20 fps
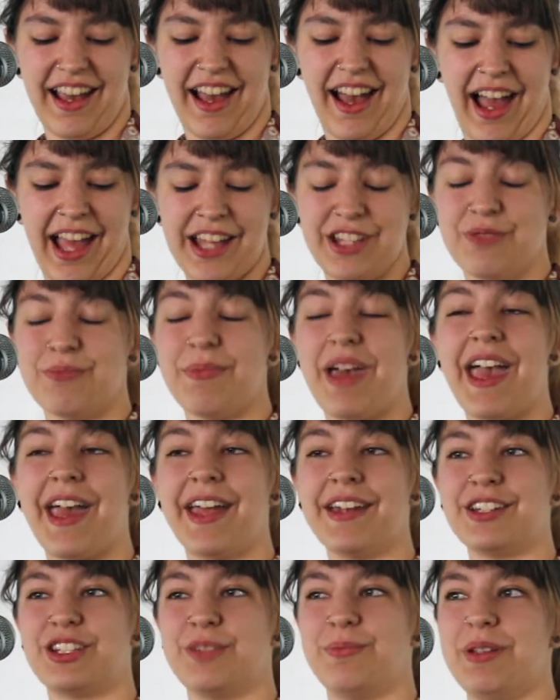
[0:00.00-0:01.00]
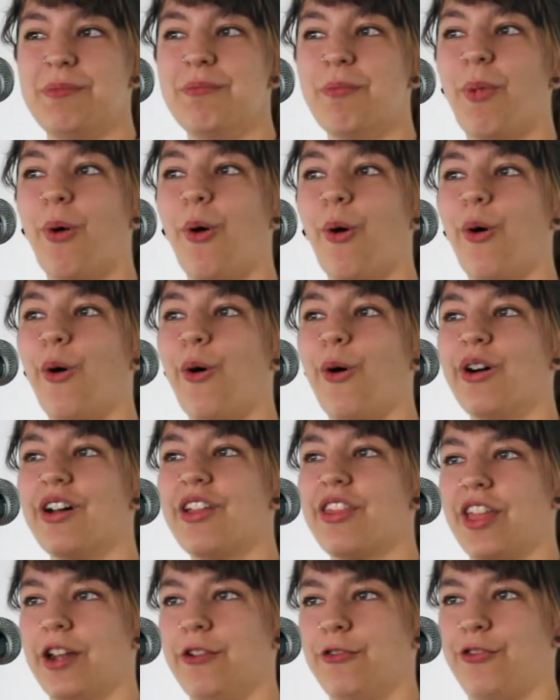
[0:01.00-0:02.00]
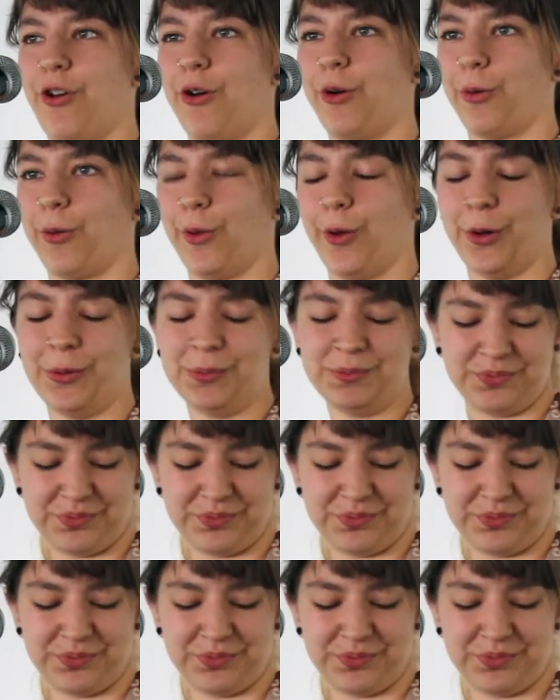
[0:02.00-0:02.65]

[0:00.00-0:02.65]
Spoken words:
I demand to be more than folklore.